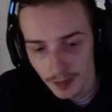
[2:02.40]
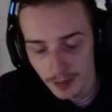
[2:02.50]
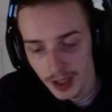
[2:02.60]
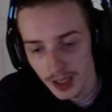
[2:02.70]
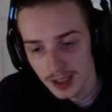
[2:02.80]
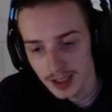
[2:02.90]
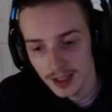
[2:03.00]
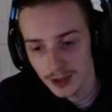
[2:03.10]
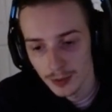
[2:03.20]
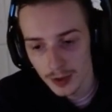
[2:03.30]
because
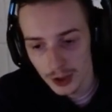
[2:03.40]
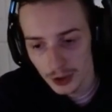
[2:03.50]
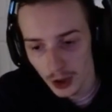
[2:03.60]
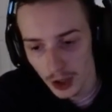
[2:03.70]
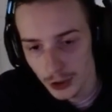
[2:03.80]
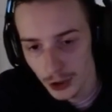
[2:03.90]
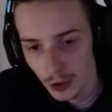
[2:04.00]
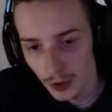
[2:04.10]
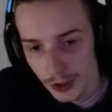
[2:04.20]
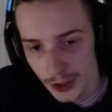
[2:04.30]
it's really strong on
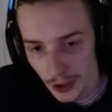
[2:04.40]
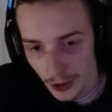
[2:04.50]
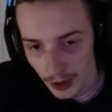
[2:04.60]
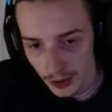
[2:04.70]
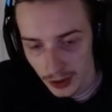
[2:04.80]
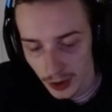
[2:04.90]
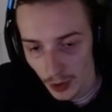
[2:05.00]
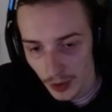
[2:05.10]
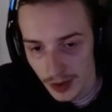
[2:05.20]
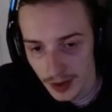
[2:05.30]
jungle in general to go